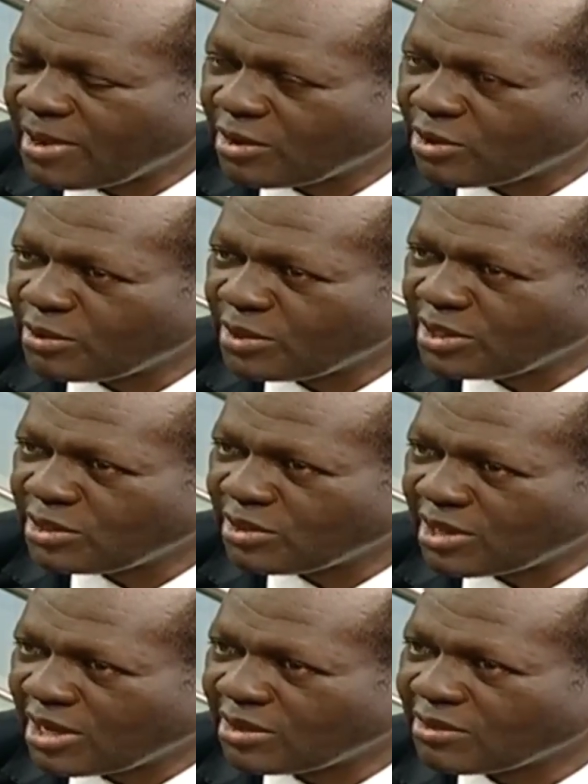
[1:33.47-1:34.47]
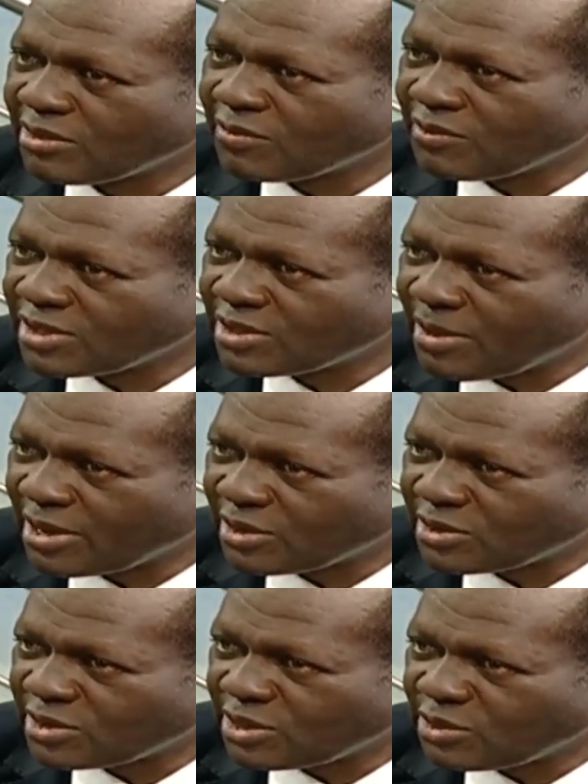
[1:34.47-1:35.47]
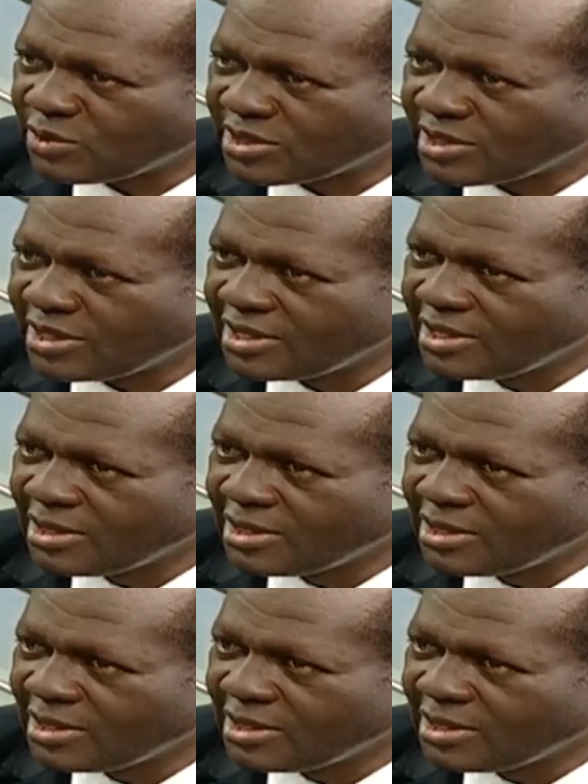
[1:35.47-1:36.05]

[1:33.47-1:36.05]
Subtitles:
my community or I can convince my constituency.